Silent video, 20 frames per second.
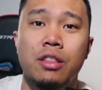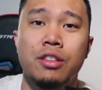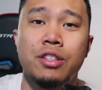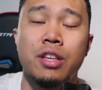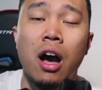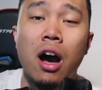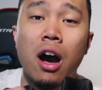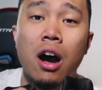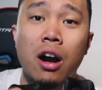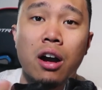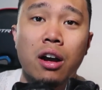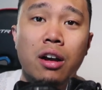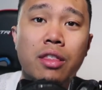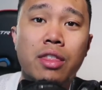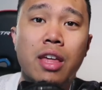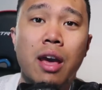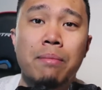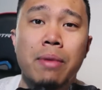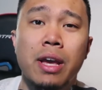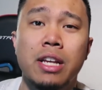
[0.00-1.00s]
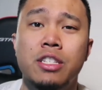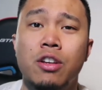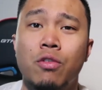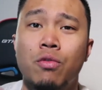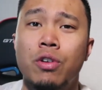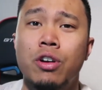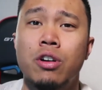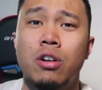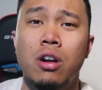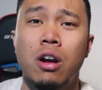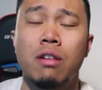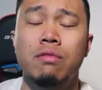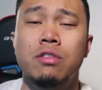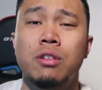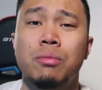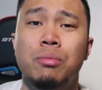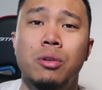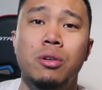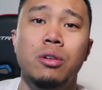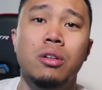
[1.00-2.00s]
tongue that makes it real
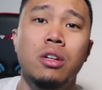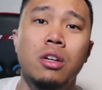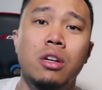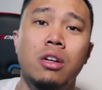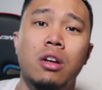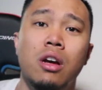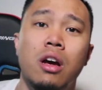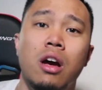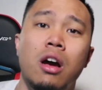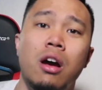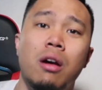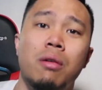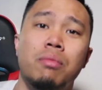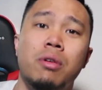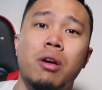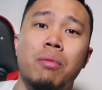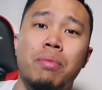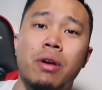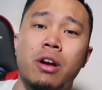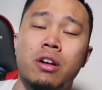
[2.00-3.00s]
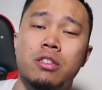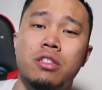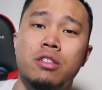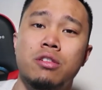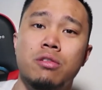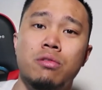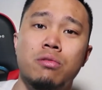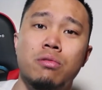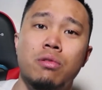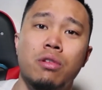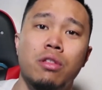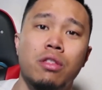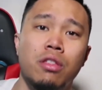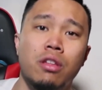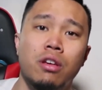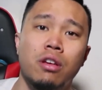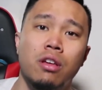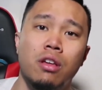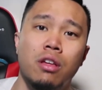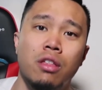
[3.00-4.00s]
comfortable, compared to
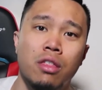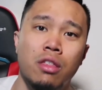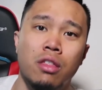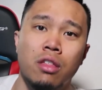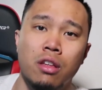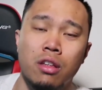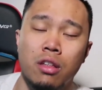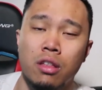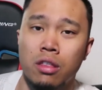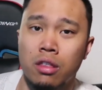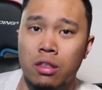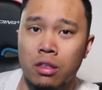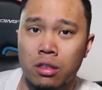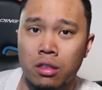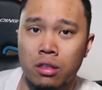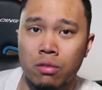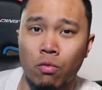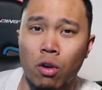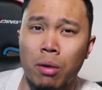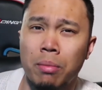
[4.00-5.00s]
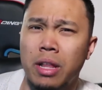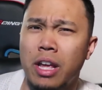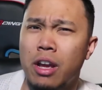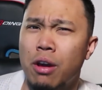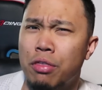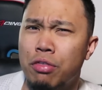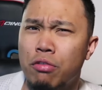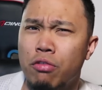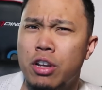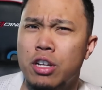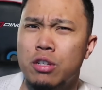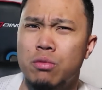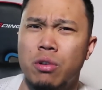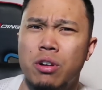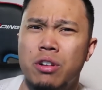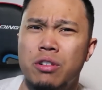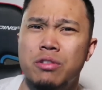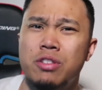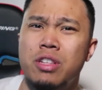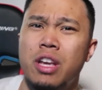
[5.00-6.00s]
the Romaleo 3s,
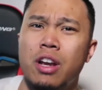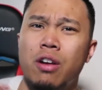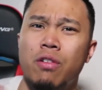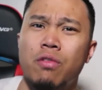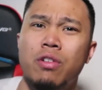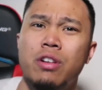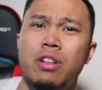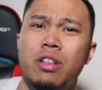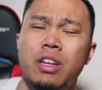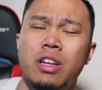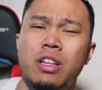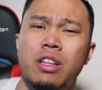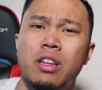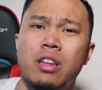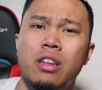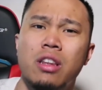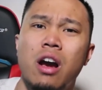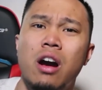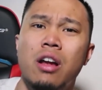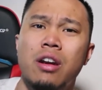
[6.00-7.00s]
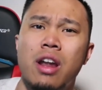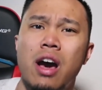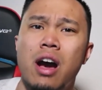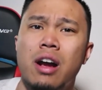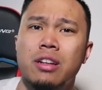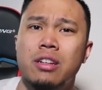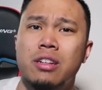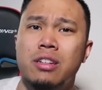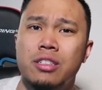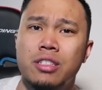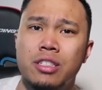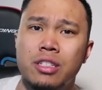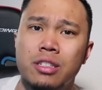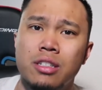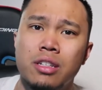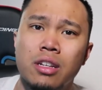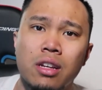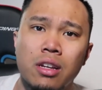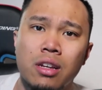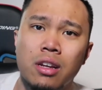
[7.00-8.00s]
where it was like a
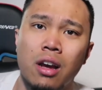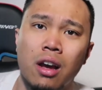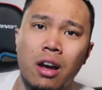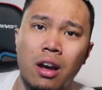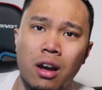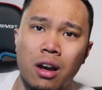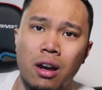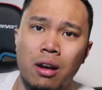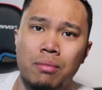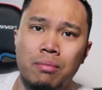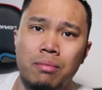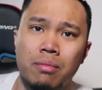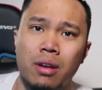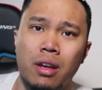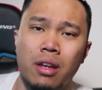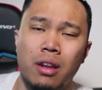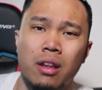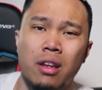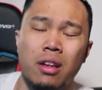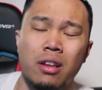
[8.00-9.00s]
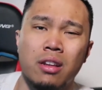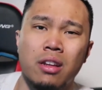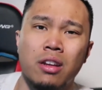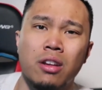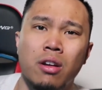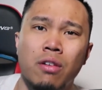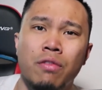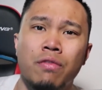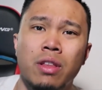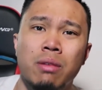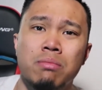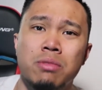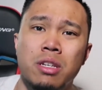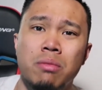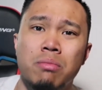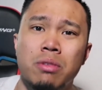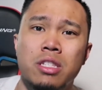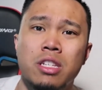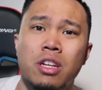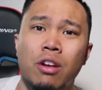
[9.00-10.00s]
non-cushion and you know,
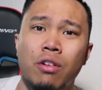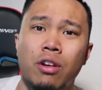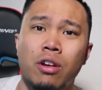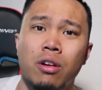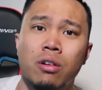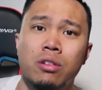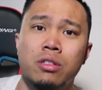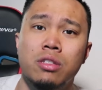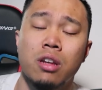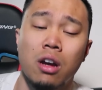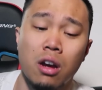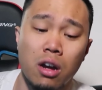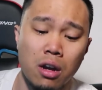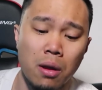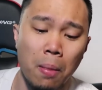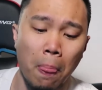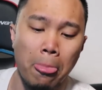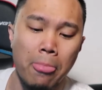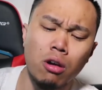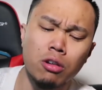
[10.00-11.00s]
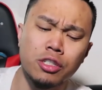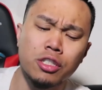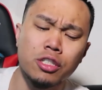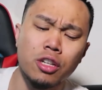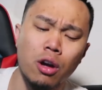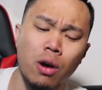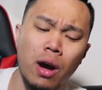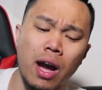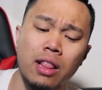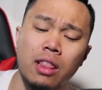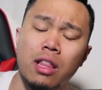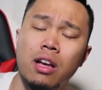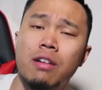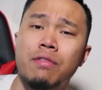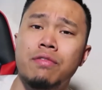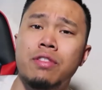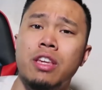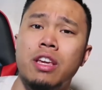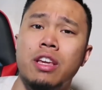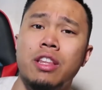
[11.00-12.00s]
flimsy material tongue. Also, I
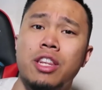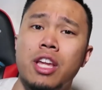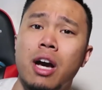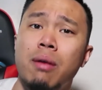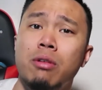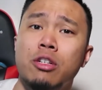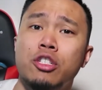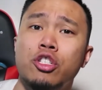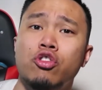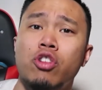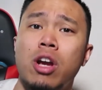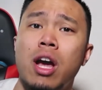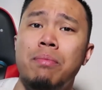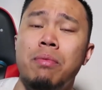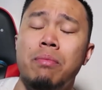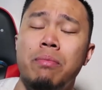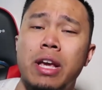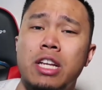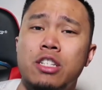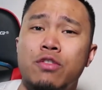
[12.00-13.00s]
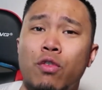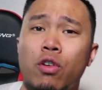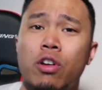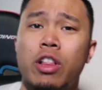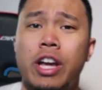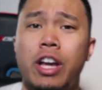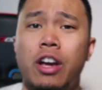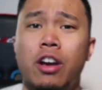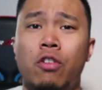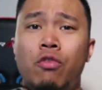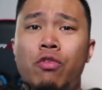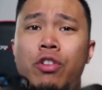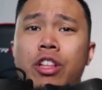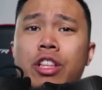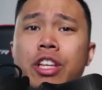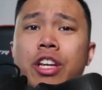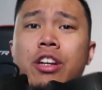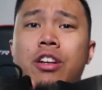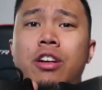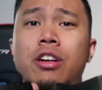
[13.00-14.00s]
love the double strap. It makes for like a
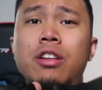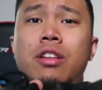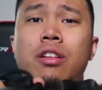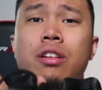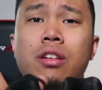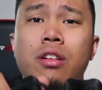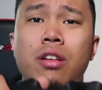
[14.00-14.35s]
really good